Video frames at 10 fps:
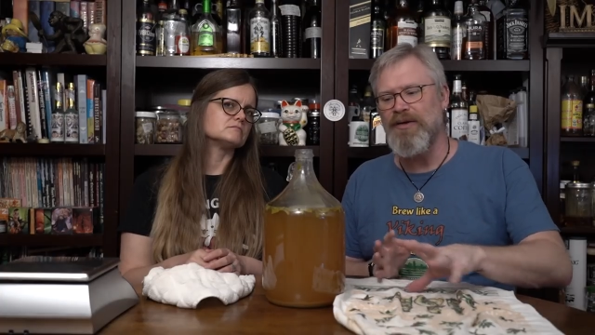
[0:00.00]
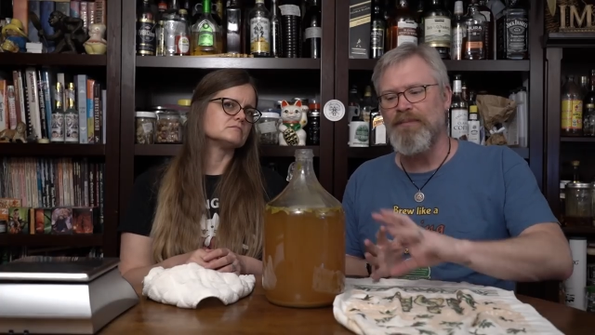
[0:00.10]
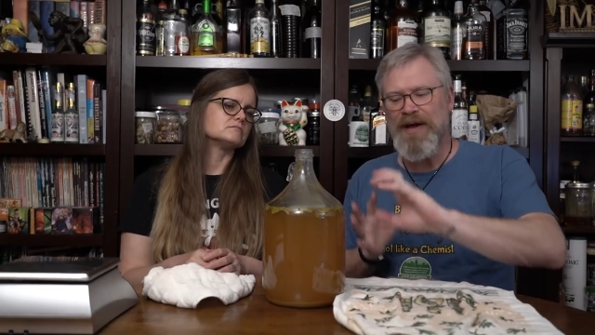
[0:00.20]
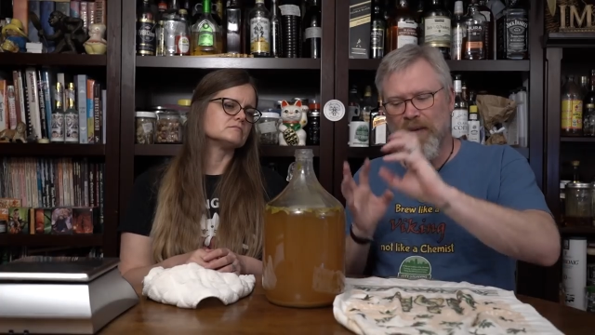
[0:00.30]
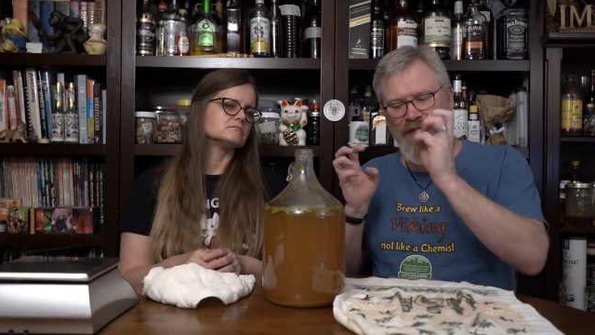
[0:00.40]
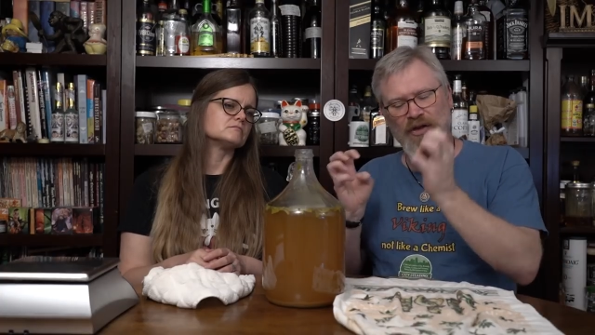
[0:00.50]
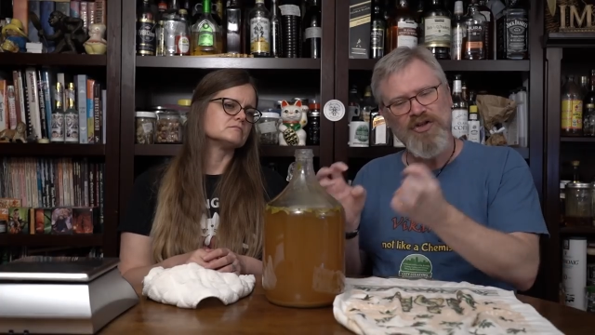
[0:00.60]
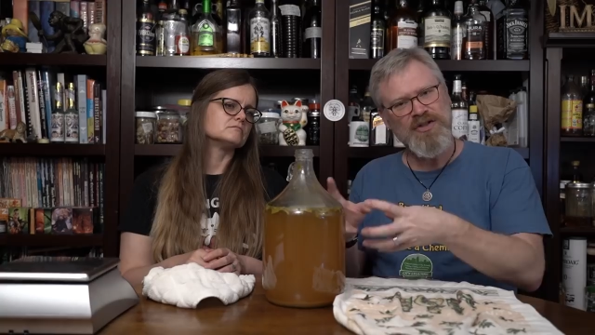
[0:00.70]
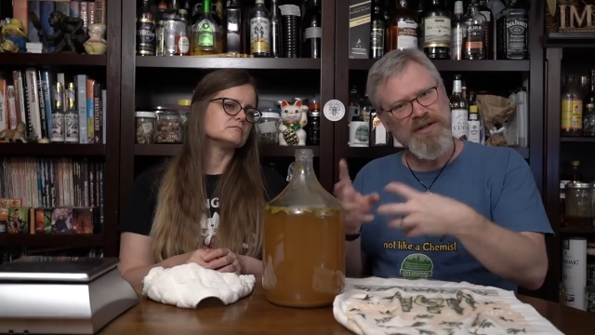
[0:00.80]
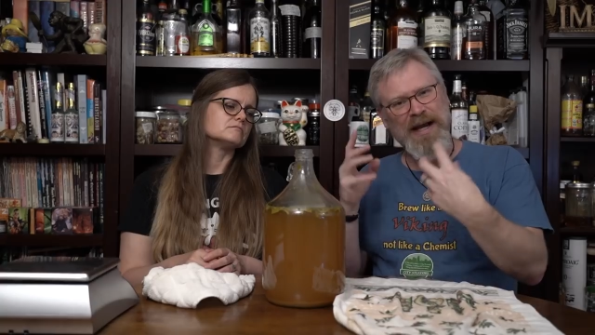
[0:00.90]
Speaker 1: That way they'll just
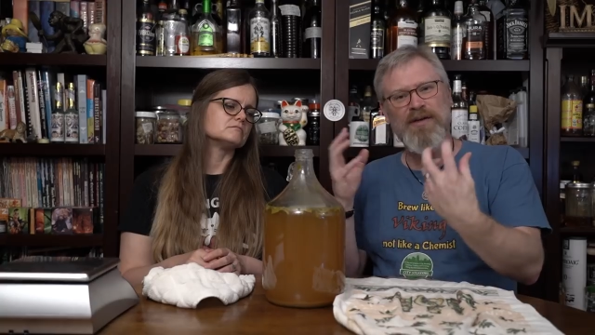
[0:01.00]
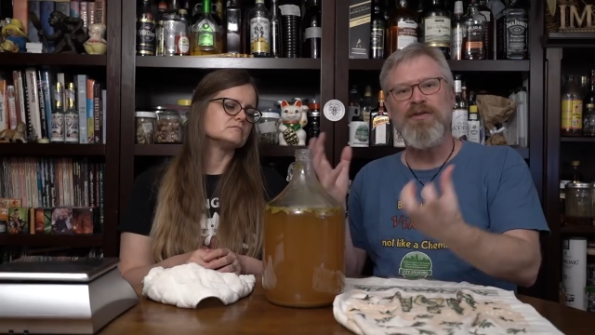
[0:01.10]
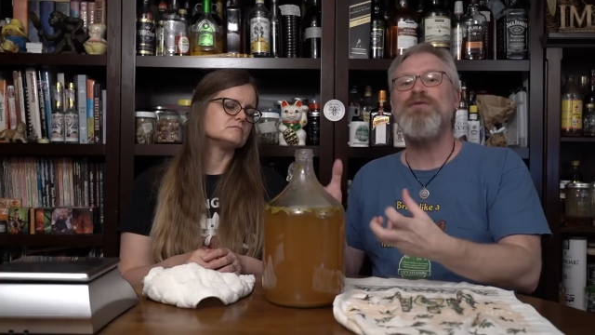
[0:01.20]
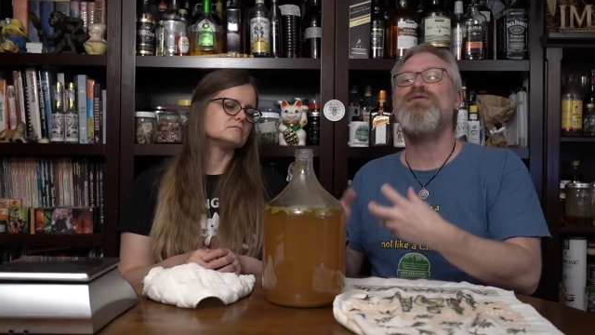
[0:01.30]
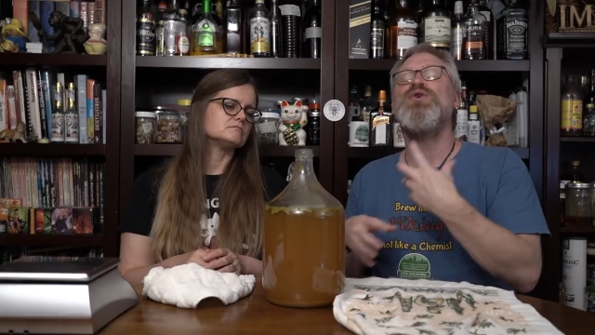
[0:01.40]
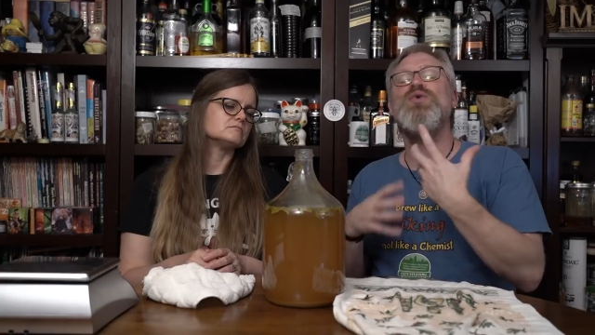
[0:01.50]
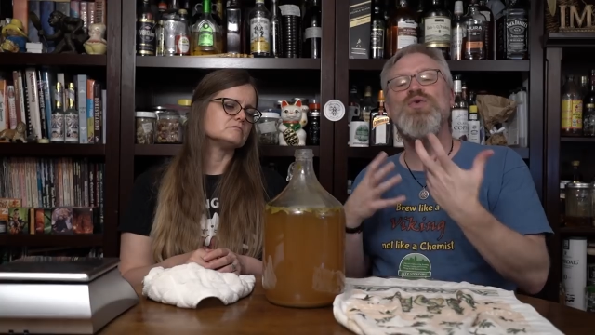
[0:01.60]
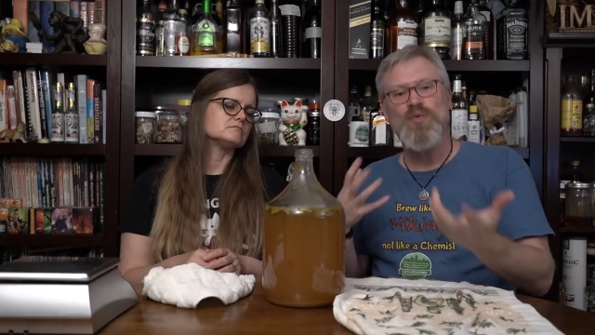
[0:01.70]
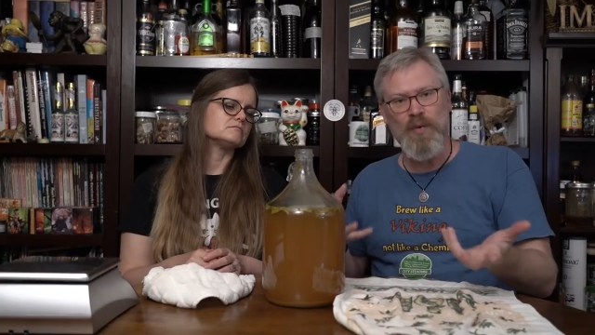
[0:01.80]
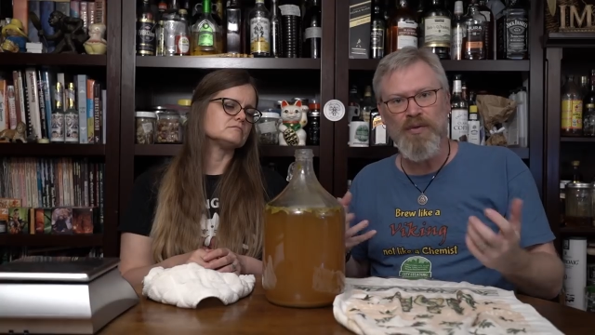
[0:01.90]
kind of infuse
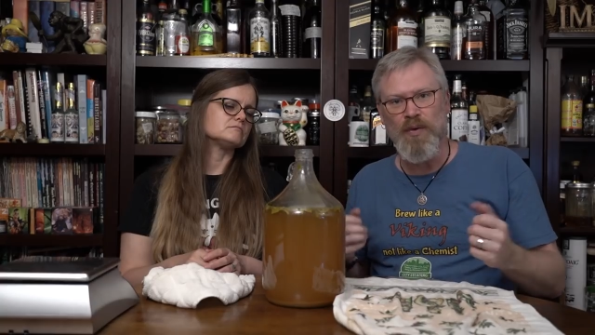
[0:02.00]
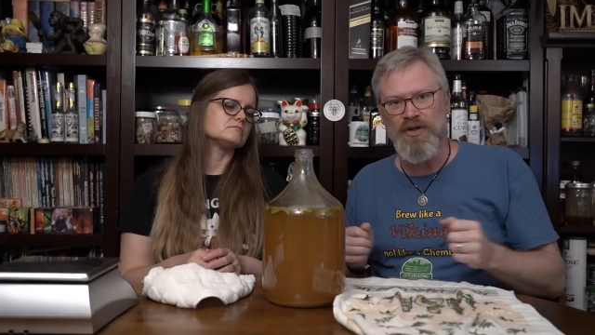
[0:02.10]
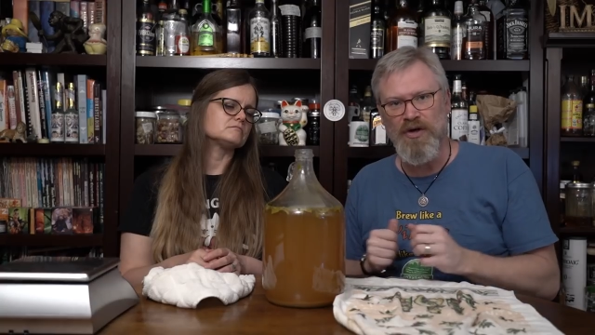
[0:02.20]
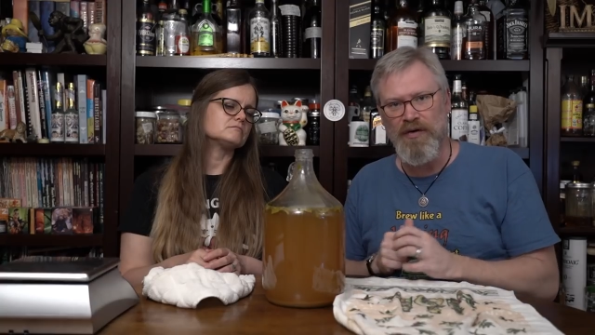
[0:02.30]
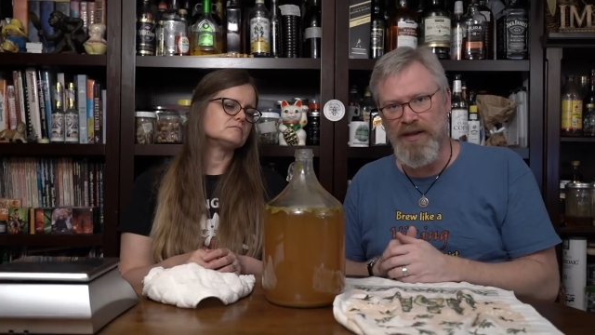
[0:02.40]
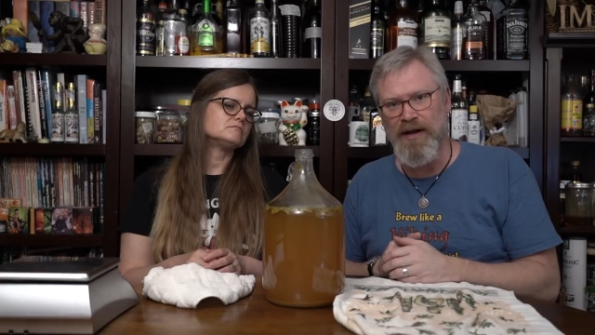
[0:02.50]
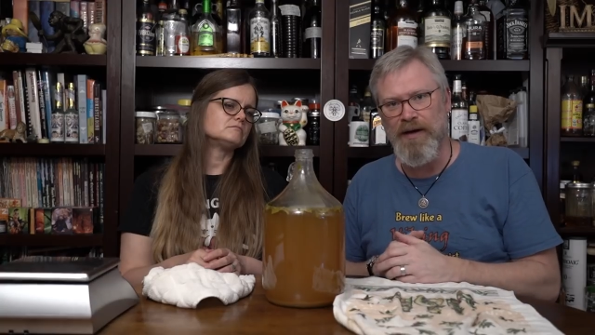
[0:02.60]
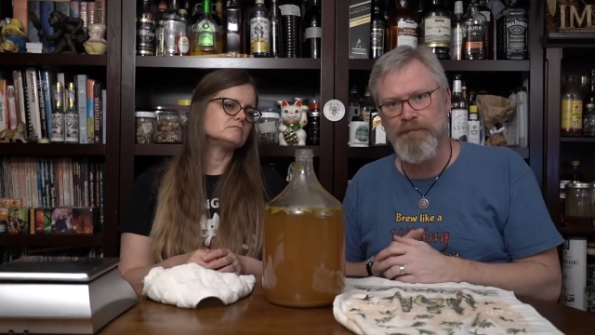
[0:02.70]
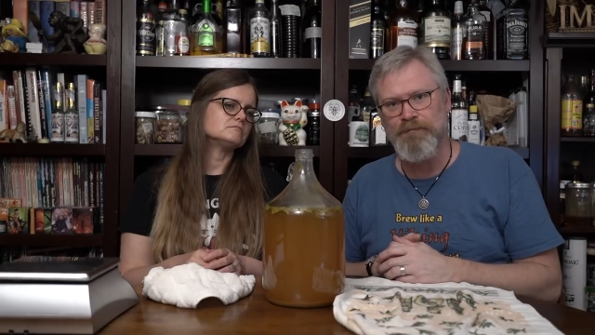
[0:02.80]
with what's already there.